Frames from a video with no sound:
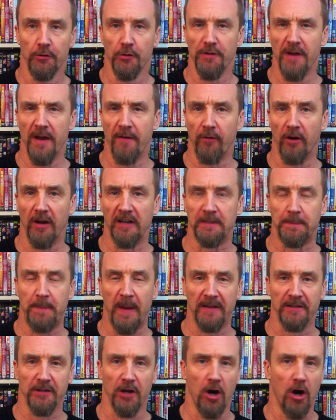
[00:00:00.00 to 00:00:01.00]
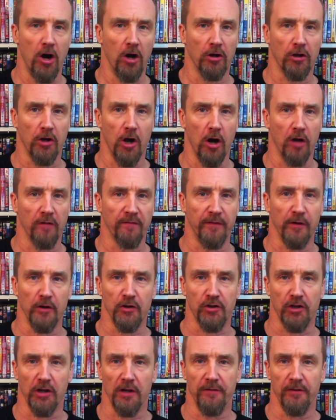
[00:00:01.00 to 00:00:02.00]
You'd never expect a Hong Kong
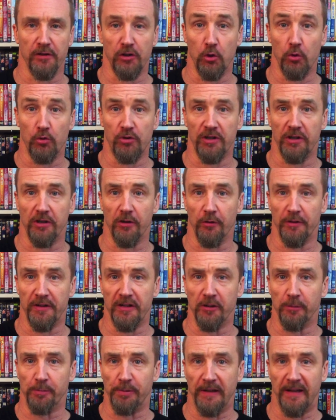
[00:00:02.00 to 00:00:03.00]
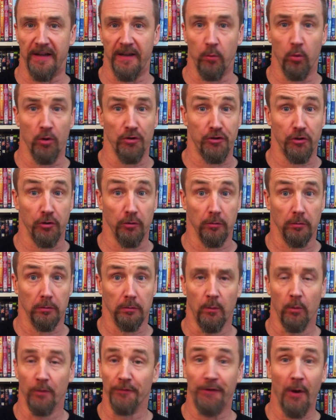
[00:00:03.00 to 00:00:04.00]
version of a Eugene O'Neill play, would you?
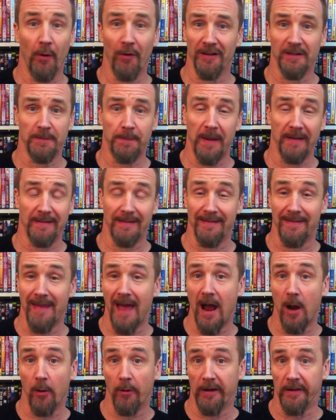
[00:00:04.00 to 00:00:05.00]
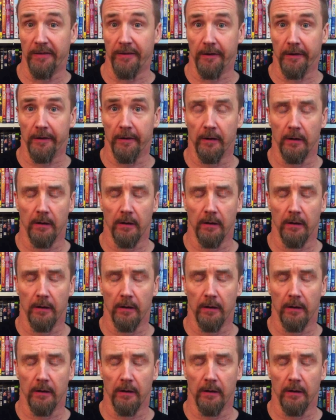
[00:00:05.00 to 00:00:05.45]
Well, don't expect it now either.